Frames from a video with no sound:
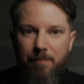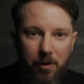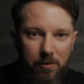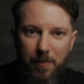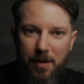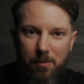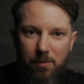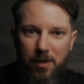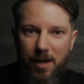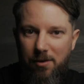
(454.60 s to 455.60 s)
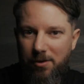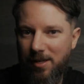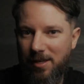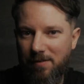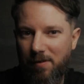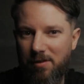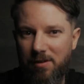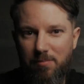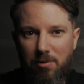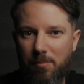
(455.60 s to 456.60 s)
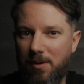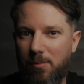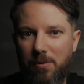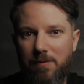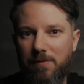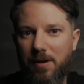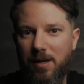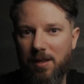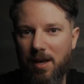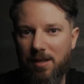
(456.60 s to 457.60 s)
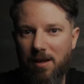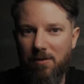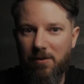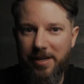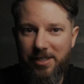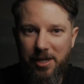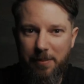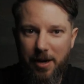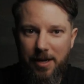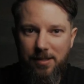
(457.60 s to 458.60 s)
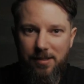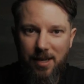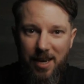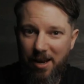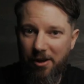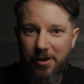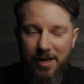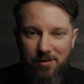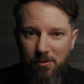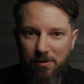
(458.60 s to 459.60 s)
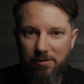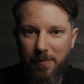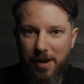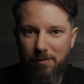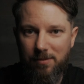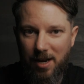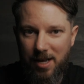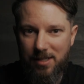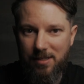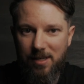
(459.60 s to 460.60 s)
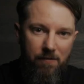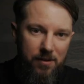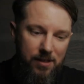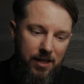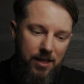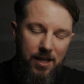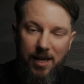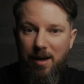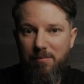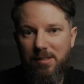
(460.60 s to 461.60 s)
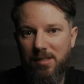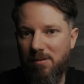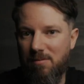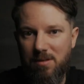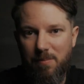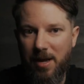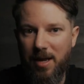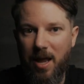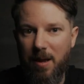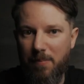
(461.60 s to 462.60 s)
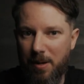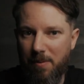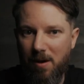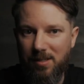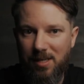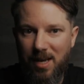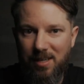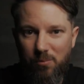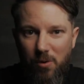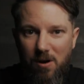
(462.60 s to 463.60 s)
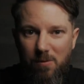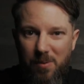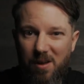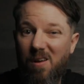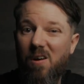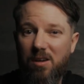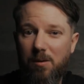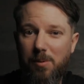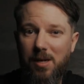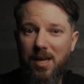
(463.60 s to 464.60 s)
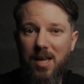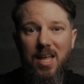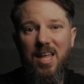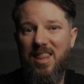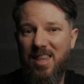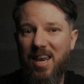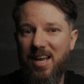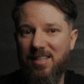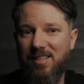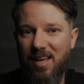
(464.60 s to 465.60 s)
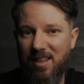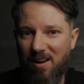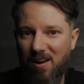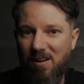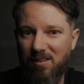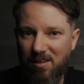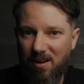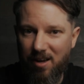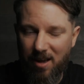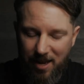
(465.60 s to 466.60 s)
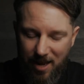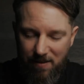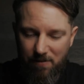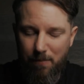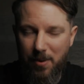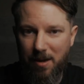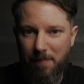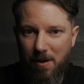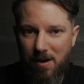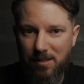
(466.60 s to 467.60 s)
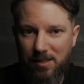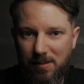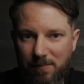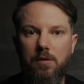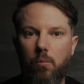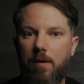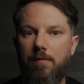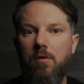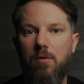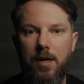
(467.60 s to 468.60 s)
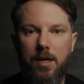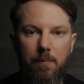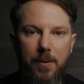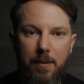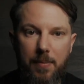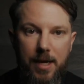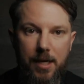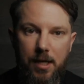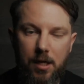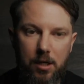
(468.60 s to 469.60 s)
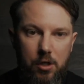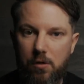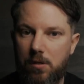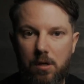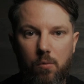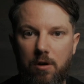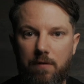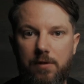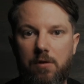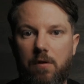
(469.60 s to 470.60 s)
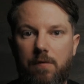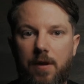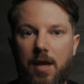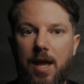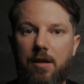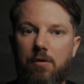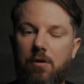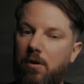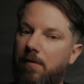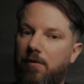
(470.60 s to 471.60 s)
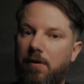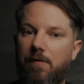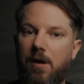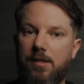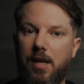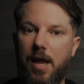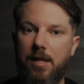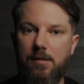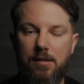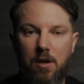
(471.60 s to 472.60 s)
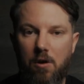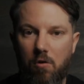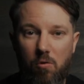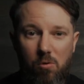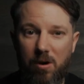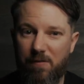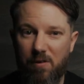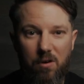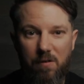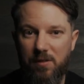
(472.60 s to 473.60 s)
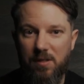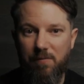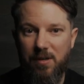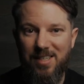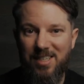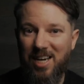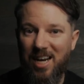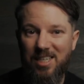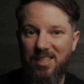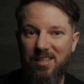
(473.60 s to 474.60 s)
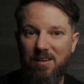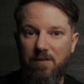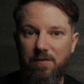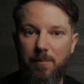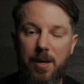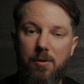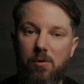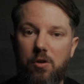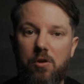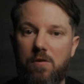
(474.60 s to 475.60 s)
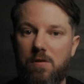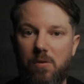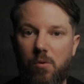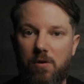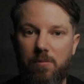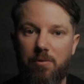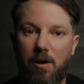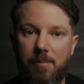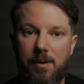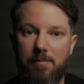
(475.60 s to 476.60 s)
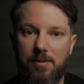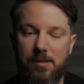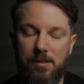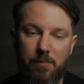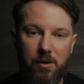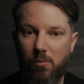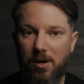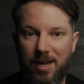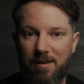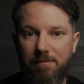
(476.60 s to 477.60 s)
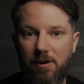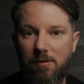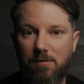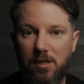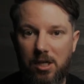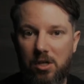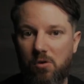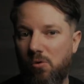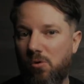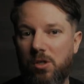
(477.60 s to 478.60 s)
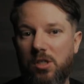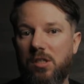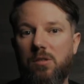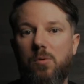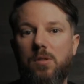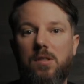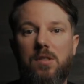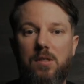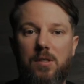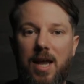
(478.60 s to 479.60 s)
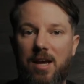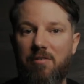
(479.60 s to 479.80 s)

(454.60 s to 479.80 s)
Most people that look at these photos probably wouldn't think they're done on a cheap lens, let alone a £200 lens. Obviously, the camera is going to play a big part in that as well, but arguably the lens and the glass are an even bigger part. So whether you're a complete beginner, new to the world of photography, and you're looking for your first lens, or if you're looking for something to challenge yourself, maybe you're new to the world of prime lenses but you want to get involved, or you just want to get